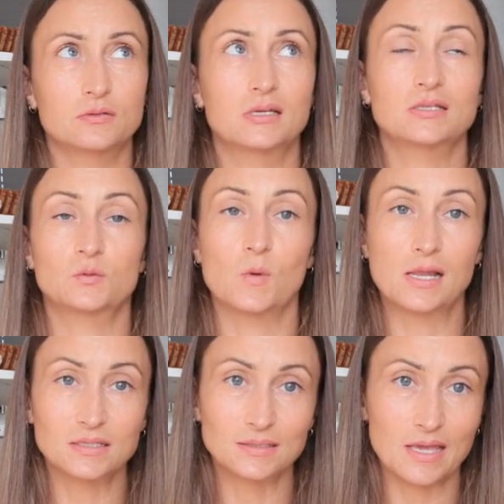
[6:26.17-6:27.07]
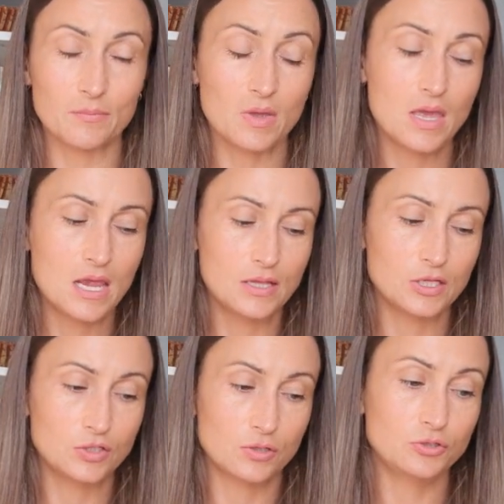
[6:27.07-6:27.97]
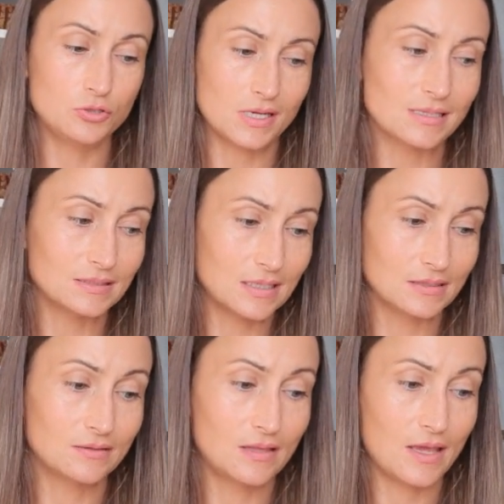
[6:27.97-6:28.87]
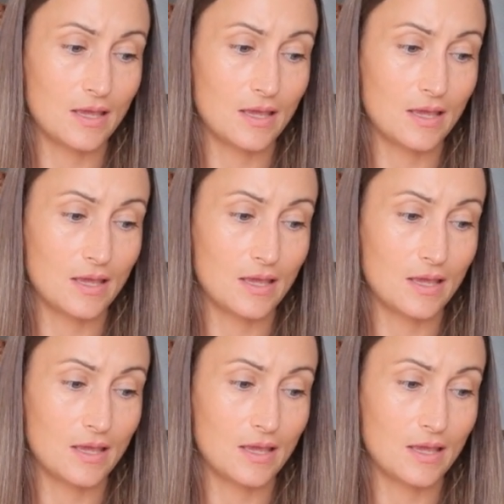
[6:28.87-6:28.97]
it as well as them. They don't trust that